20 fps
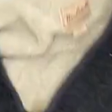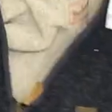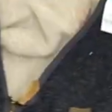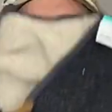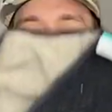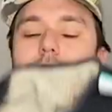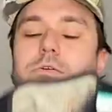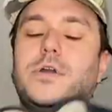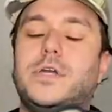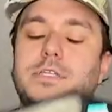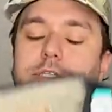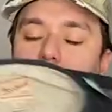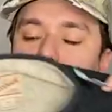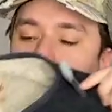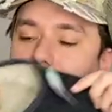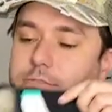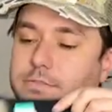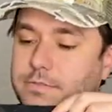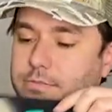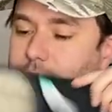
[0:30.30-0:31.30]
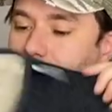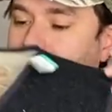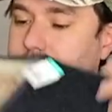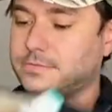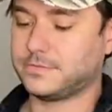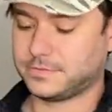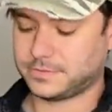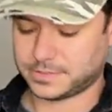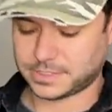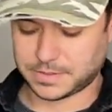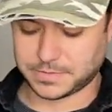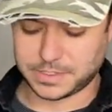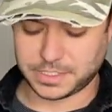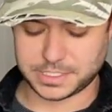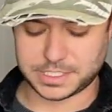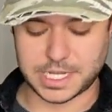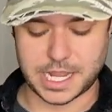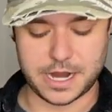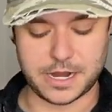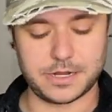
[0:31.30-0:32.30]
anyways, so I'm a little
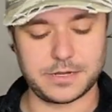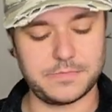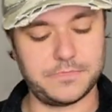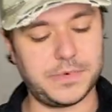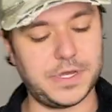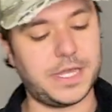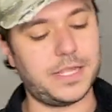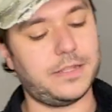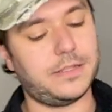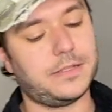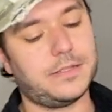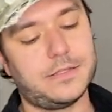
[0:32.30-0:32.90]
tired, but